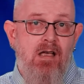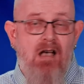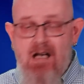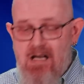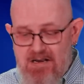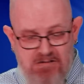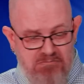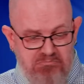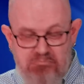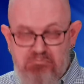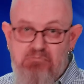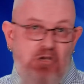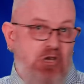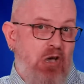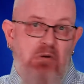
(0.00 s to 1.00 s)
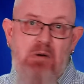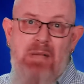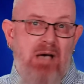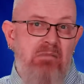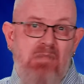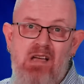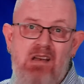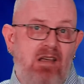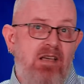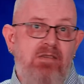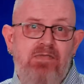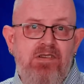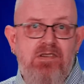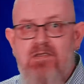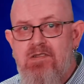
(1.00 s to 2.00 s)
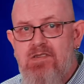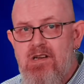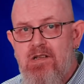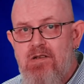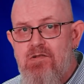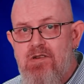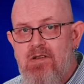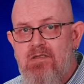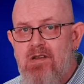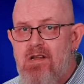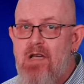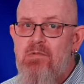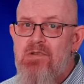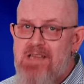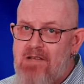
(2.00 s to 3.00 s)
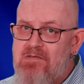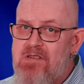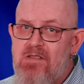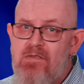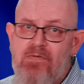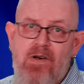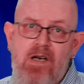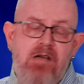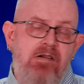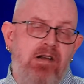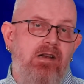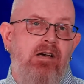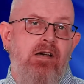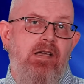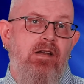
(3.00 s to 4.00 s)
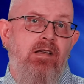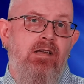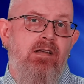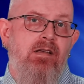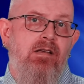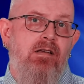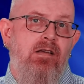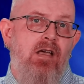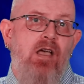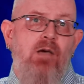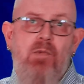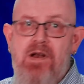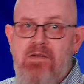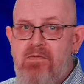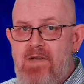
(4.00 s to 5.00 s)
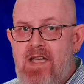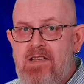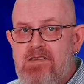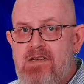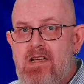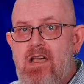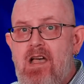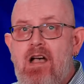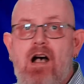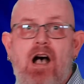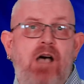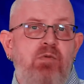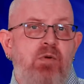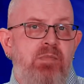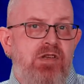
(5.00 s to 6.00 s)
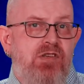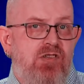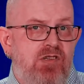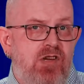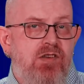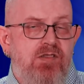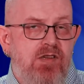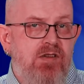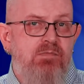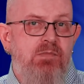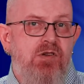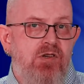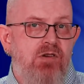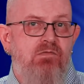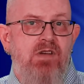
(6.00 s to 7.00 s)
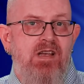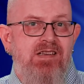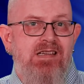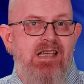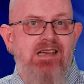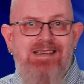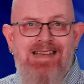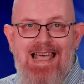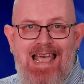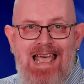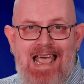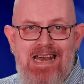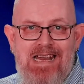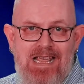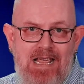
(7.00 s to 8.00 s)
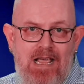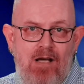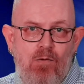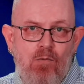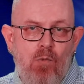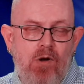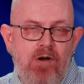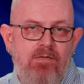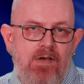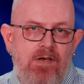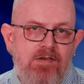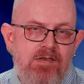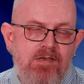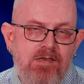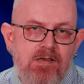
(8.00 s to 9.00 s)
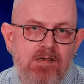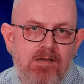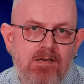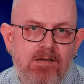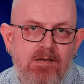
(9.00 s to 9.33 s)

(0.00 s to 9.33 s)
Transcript: I'd go about my life under the delusion that I was out of the firing line, when in fact I would be just as much at risk as any one of us.